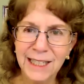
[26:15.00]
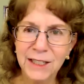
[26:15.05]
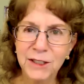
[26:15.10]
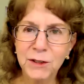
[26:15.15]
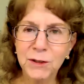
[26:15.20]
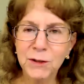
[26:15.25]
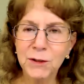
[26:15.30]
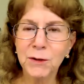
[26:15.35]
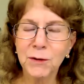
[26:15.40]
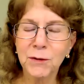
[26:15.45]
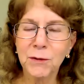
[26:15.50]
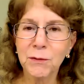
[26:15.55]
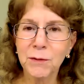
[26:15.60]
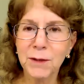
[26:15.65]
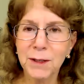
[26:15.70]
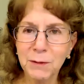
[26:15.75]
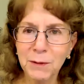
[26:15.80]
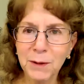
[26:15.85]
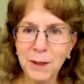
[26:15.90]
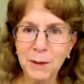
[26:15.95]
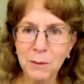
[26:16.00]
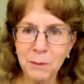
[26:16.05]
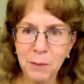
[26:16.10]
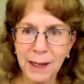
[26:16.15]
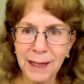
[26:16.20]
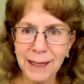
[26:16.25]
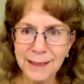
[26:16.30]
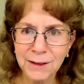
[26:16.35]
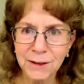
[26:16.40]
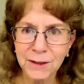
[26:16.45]
to your 3-ring
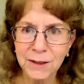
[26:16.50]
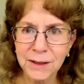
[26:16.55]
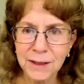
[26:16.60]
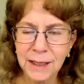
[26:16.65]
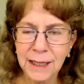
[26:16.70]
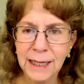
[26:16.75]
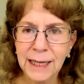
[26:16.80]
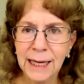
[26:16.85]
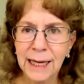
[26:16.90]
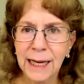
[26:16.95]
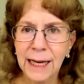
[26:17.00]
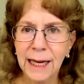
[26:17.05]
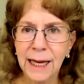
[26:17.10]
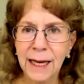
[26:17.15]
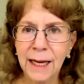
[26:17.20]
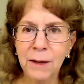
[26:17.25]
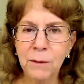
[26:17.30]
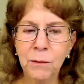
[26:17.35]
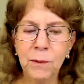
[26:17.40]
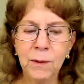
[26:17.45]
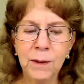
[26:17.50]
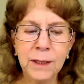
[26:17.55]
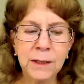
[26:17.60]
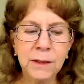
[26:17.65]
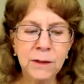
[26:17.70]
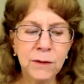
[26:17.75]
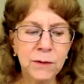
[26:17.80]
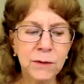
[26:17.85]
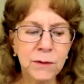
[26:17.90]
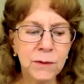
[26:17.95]
binder. And
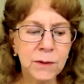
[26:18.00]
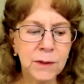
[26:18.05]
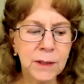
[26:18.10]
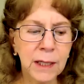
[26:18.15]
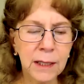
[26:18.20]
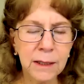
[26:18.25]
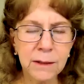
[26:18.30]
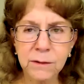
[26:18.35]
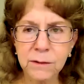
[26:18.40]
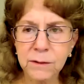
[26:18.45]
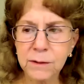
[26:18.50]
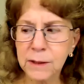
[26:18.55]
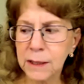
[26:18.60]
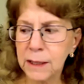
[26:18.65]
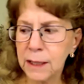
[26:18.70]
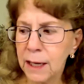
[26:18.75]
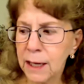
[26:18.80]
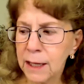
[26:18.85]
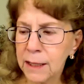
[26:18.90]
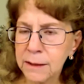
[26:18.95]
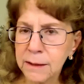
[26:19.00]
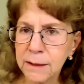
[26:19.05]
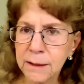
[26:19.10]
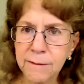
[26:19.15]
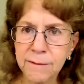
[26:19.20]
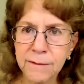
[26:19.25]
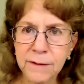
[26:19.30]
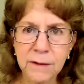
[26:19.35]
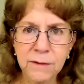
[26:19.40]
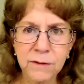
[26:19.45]
when you get to the end
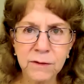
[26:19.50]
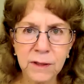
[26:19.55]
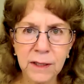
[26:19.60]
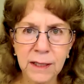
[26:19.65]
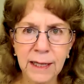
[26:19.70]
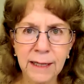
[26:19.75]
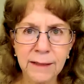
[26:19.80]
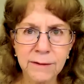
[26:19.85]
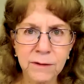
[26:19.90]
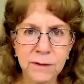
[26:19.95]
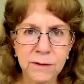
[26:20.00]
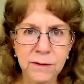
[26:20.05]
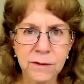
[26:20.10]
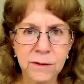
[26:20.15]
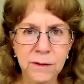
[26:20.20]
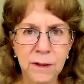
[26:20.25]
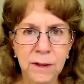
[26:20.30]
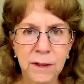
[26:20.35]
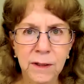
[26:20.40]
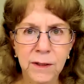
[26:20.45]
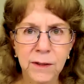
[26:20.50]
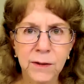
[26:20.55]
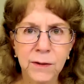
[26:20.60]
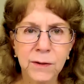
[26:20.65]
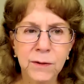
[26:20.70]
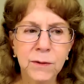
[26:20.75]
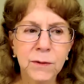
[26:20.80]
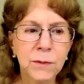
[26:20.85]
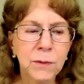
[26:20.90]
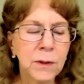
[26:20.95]
of these classes,
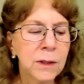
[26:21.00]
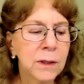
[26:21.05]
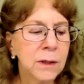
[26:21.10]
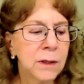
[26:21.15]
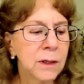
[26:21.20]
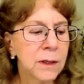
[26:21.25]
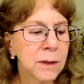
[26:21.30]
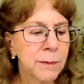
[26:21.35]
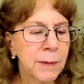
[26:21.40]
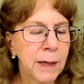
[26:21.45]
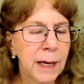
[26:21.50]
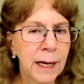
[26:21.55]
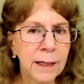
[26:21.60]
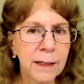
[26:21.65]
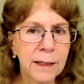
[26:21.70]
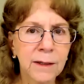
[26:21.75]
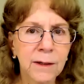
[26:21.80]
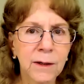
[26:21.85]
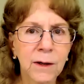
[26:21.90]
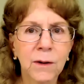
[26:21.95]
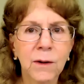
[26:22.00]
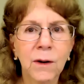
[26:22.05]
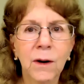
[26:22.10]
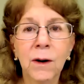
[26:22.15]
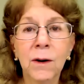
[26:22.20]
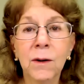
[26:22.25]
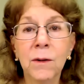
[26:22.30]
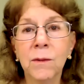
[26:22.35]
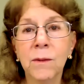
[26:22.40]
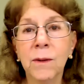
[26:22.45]
you will look back and go,
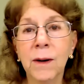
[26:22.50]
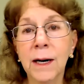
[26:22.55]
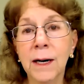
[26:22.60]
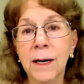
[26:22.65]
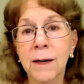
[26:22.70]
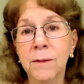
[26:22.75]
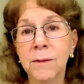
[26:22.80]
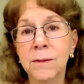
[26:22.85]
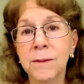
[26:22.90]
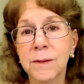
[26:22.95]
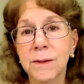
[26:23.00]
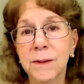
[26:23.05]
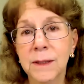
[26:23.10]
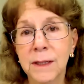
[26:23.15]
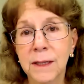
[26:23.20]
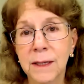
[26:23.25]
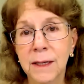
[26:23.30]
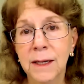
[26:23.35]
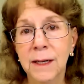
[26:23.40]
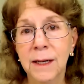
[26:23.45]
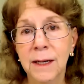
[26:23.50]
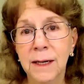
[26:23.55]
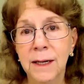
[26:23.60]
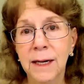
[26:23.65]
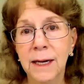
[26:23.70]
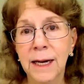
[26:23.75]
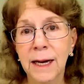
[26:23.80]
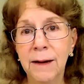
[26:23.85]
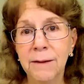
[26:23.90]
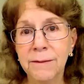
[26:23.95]
oh, wow,
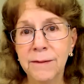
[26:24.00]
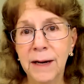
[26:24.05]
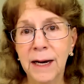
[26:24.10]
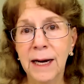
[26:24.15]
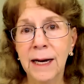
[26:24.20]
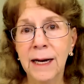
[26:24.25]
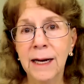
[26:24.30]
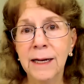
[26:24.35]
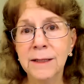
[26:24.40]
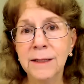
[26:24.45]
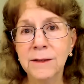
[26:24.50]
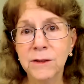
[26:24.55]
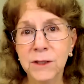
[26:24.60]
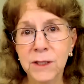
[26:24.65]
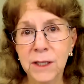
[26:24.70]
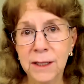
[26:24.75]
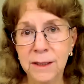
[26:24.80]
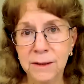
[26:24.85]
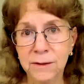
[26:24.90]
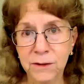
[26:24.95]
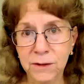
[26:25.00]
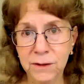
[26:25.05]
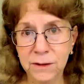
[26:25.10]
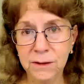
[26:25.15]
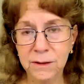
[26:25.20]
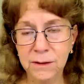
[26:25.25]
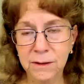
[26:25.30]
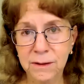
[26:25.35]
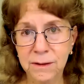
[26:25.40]
have I changed?